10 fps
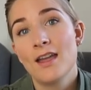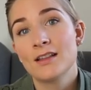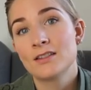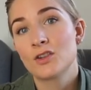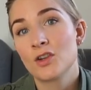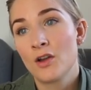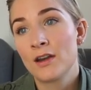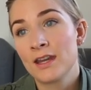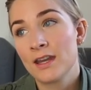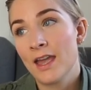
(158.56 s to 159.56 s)

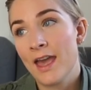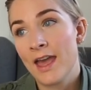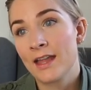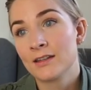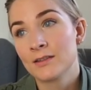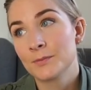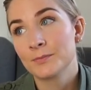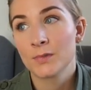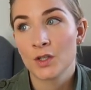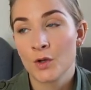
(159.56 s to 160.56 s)
insecurity and,
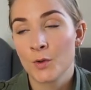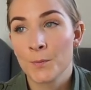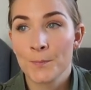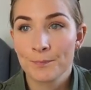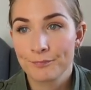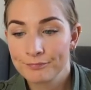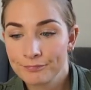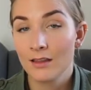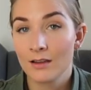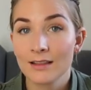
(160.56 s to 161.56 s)
you know,
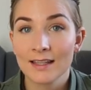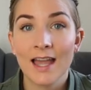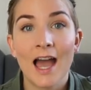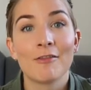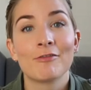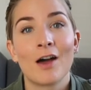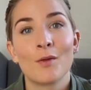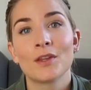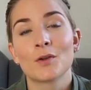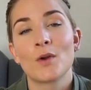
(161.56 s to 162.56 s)
luckily, I
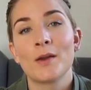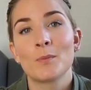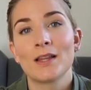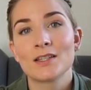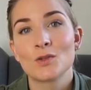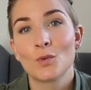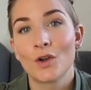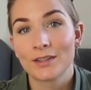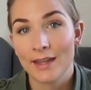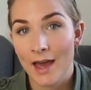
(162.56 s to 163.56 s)
found a great place to
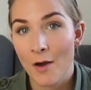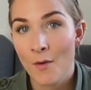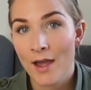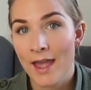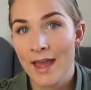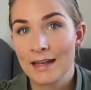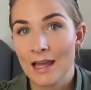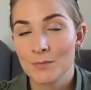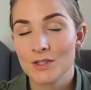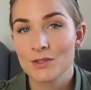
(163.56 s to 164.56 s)
work now, and
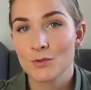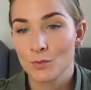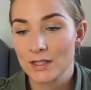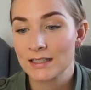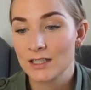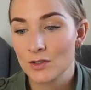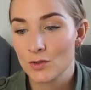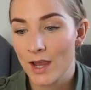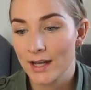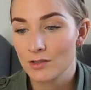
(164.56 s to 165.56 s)
I'm just really
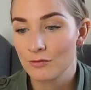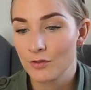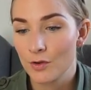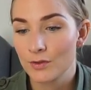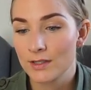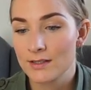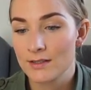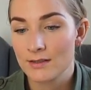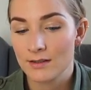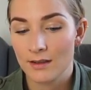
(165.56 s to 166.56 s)
trying to
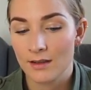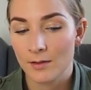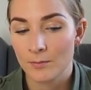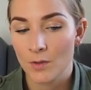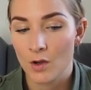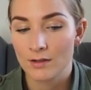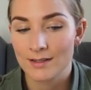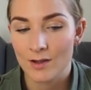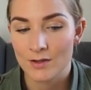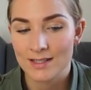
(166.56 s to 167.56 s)
focus um,
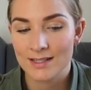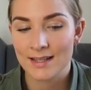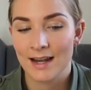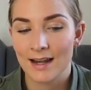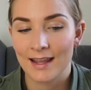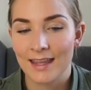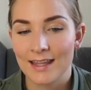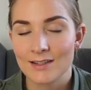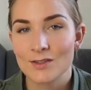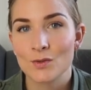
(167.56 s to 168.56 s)
on, on settling
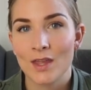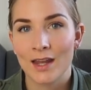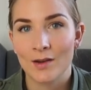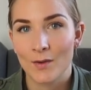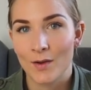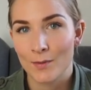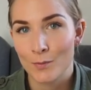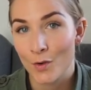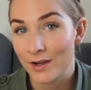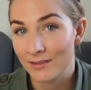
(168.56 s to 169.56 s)
into that
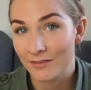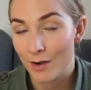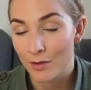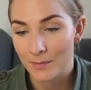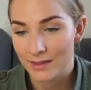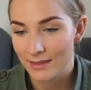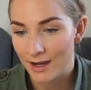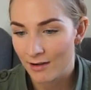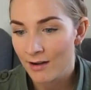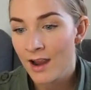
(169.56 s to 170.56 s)
uh, work environment
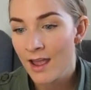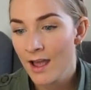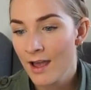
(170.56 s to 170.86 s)
there